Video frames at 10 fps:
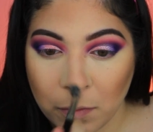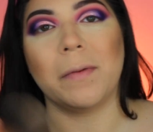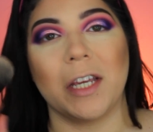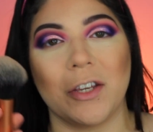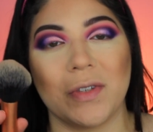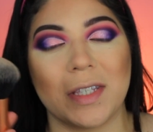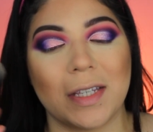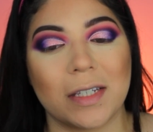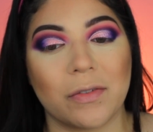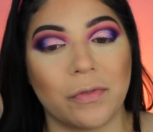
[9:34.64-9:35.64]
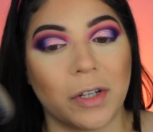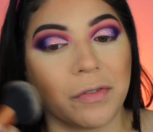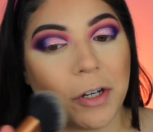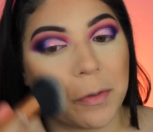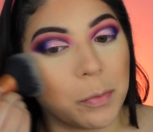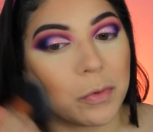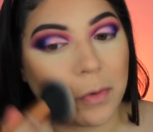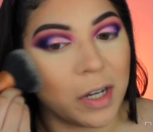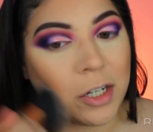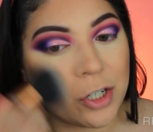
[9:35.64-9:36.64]
I'm going to use this fluffier
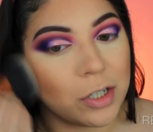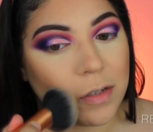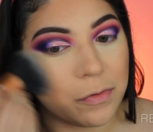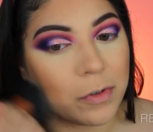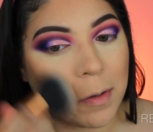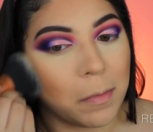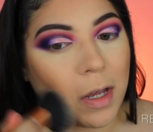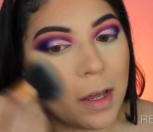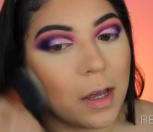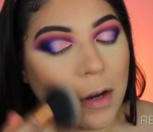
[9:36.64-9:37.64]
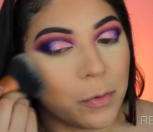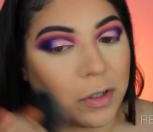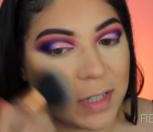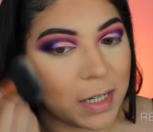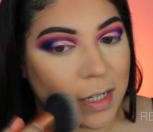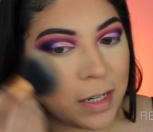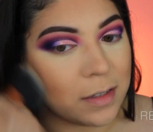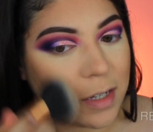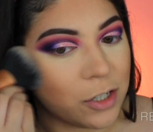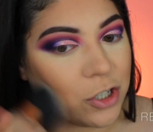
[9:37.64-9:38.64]
brush from Real
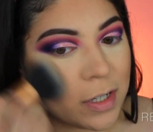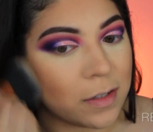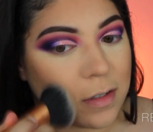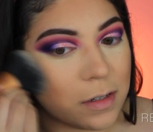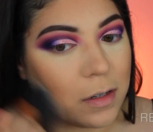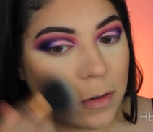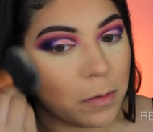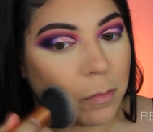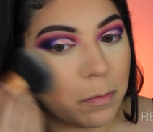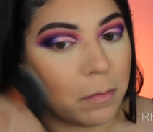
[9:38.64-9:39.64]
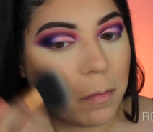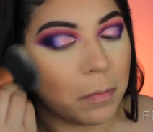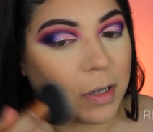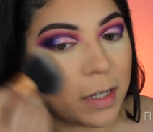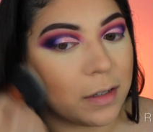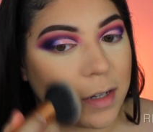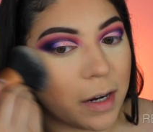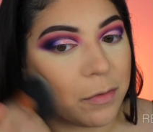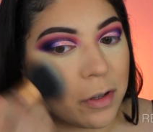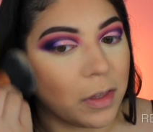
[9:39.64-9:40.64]
Techniques and just blend
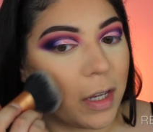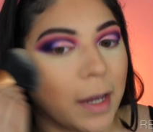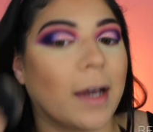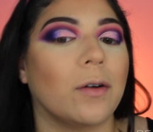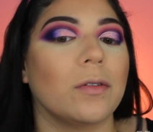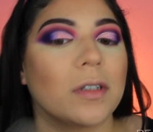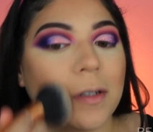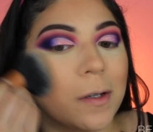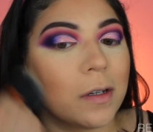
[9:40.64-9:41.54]
everything out